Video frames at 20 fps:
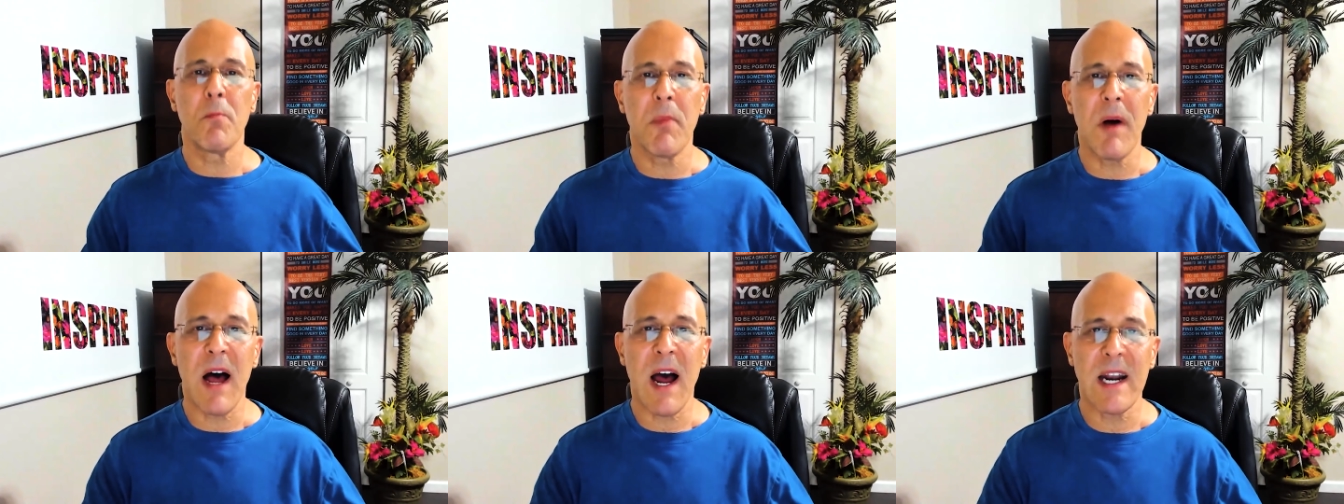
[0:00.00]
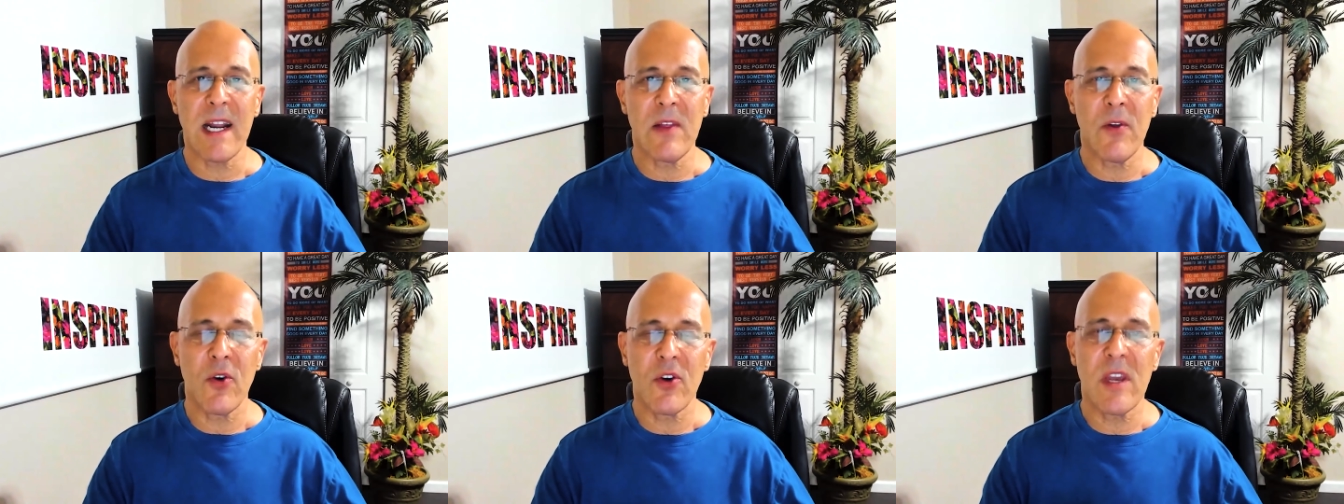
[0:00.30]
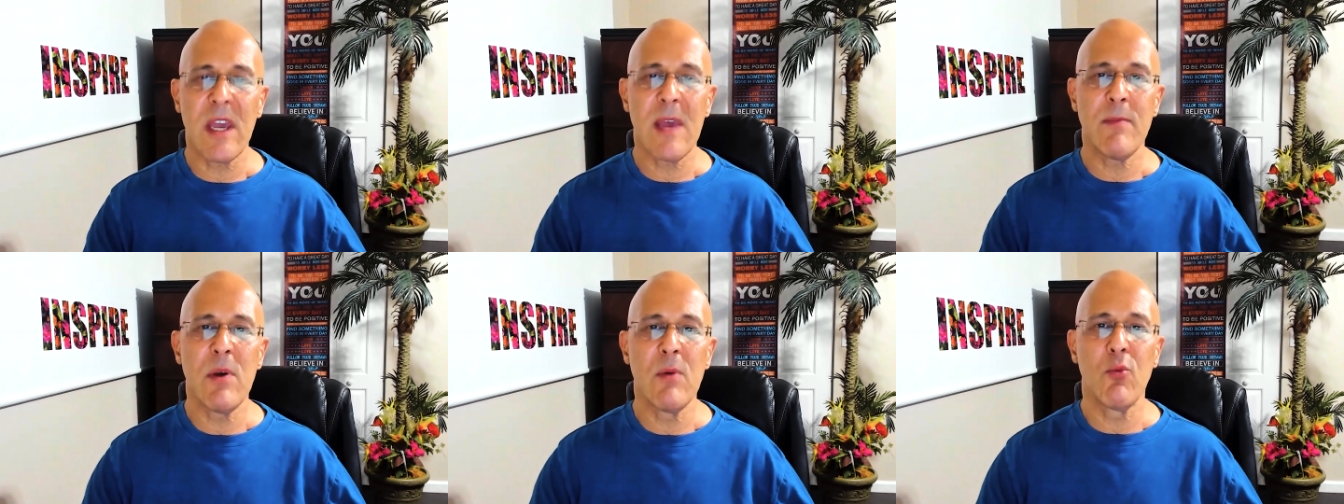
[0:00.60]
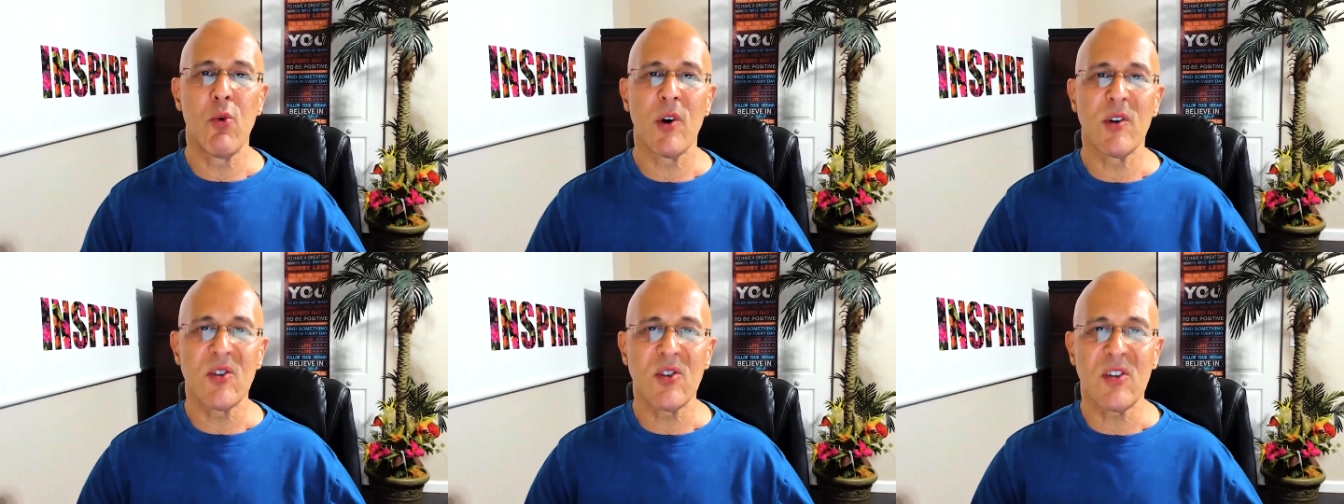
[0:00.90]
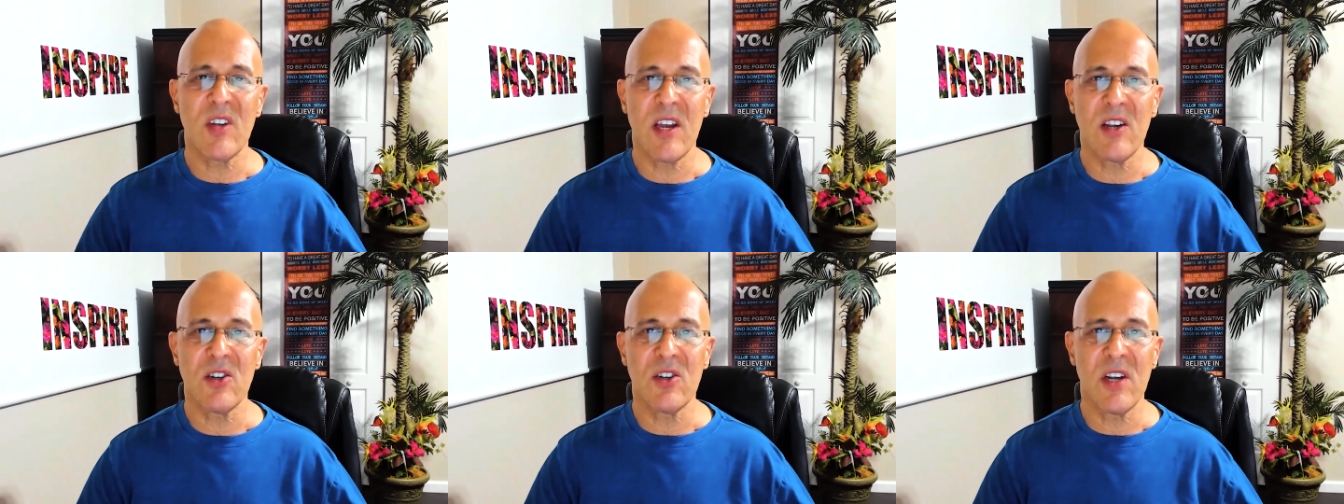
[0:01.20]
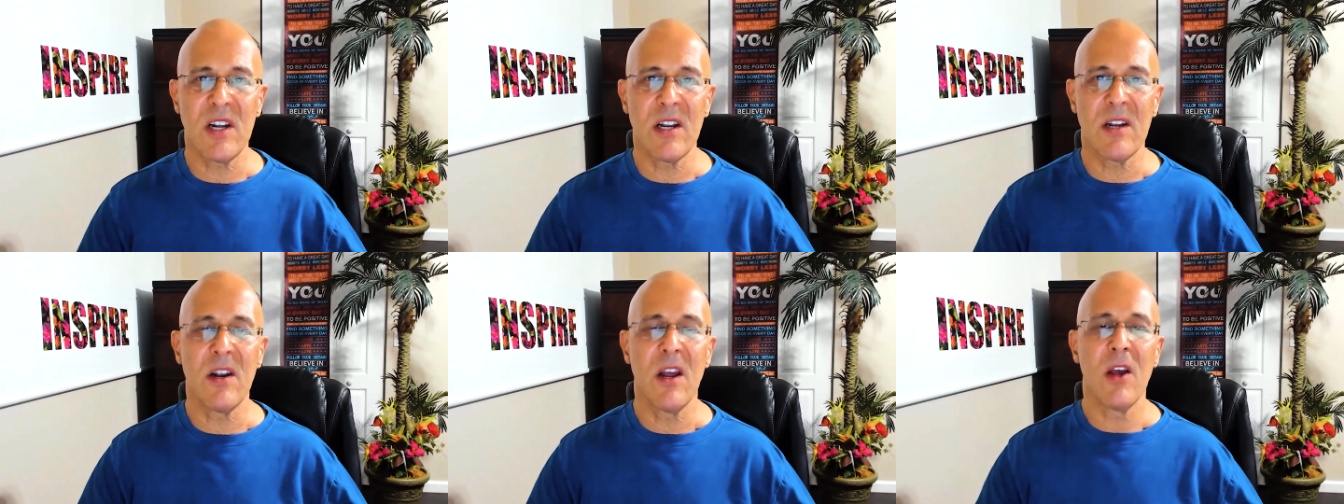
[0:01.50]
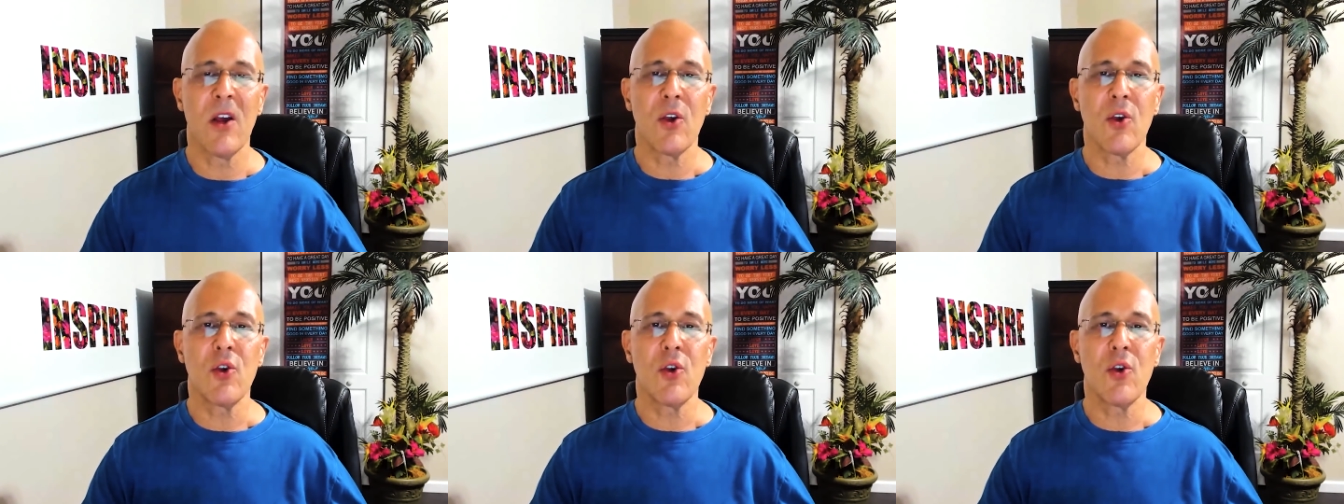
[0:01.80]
body. They'll keep you more satiated.